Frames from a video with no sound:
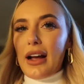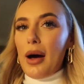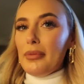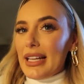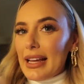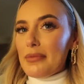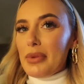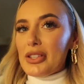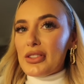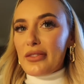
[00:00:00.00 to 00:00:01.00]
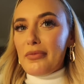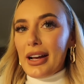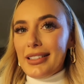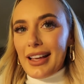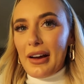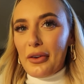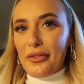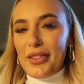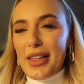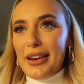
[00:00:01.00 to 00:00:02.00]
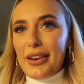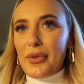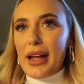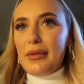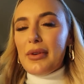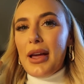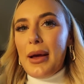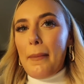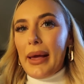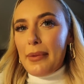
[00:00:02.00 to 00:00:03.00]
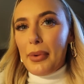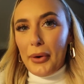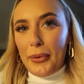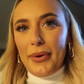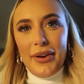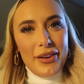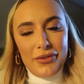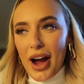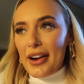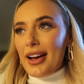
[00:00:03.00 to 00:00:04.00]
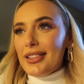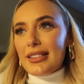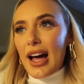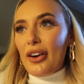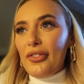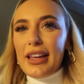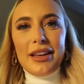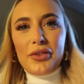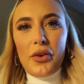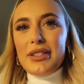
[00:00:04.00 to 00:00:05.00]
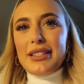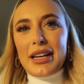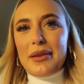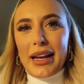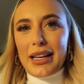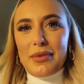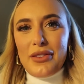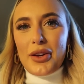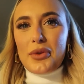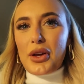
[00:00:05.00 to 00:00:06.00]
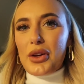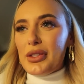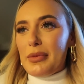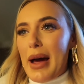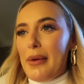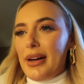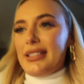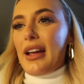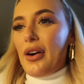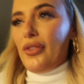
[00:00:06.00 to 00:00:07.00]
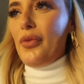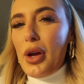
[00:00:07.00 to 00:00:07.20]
I'm taking pictures of myself, and then when people write nice stuff, of course it's going to make me feel good about myself.